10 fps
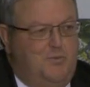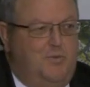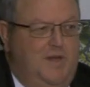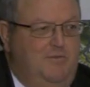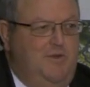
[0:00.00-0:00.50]

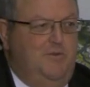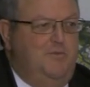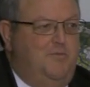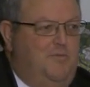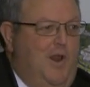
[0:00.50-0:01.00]
whenever you
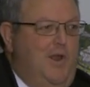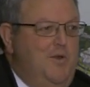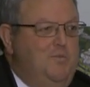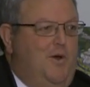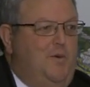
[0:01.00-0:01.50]

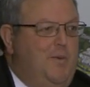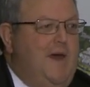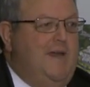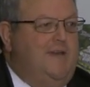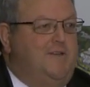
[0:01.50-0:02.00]
follow Bob
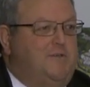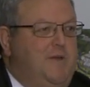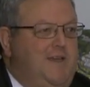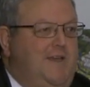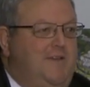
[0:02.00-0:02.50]
Parker
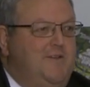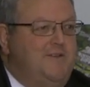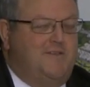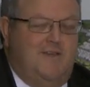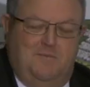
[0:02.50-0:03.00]
speaking,
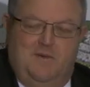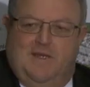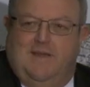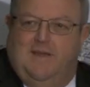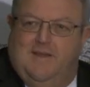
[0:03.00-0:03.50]
there's
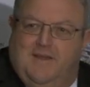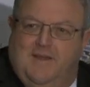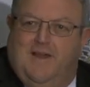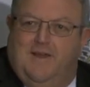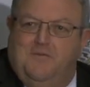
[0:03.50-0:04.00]

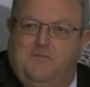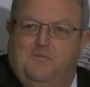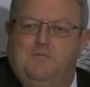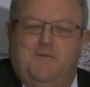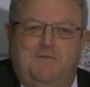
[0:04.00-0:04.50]
I'm
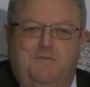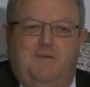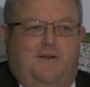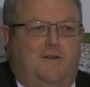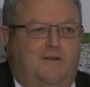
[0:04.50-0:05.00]

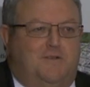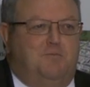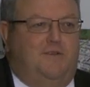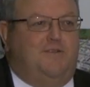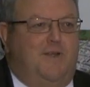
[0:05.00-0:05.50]

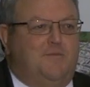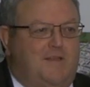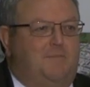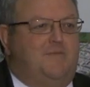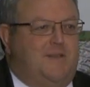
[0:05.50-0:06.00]

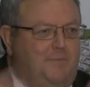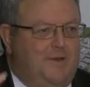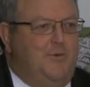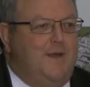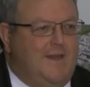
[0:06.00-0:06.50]

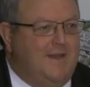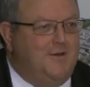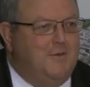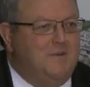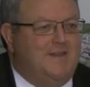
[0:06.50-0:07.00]
stumbling already,
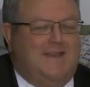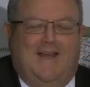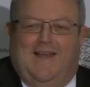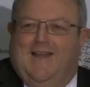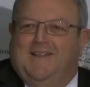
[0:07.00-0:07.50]
aren't I?
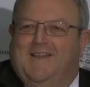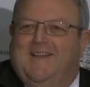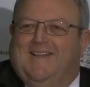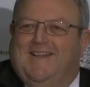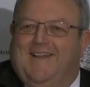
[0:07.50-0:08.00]

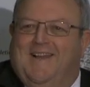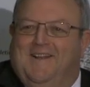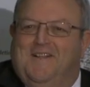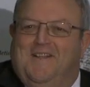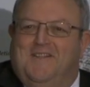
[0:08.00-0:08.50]

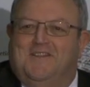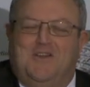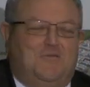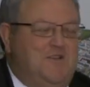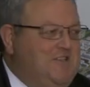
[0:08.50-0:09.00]
But there's
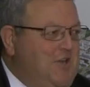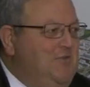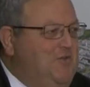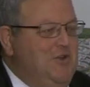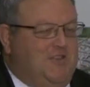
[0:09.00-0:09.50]
often
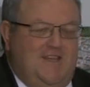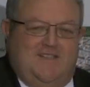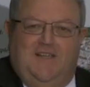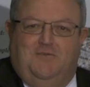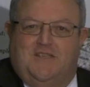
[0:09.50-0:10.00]
so few
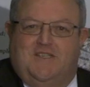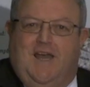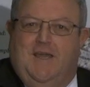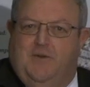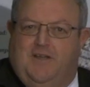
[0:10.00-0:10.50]
things left to
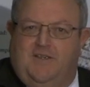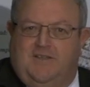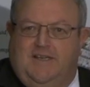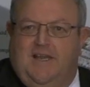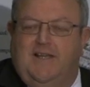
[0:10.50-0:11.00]
say
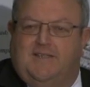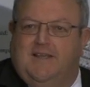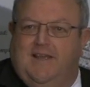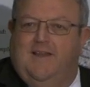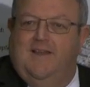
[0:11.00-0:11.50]
because he
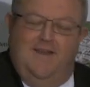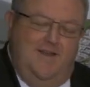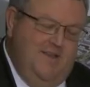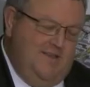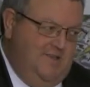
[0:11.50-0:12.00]
does.
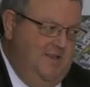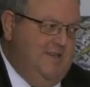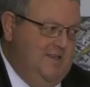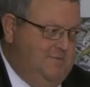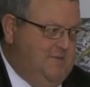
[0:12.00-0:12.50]

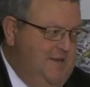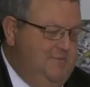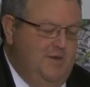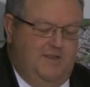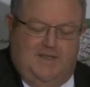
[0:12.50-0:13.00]
That's
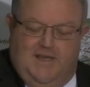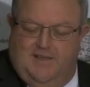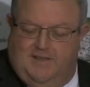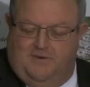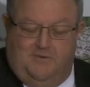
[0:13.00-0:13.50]
said with
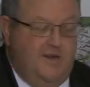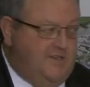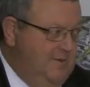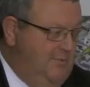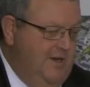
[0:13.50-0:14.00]
the
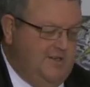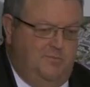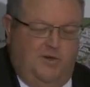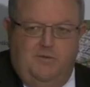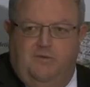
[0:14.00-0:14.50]
greatest
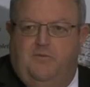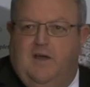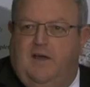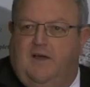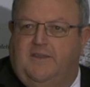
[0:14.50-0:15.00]
admiration, Bob. You've,
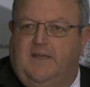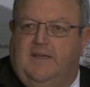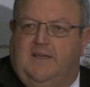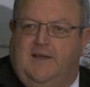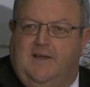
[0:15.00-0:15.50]
I think,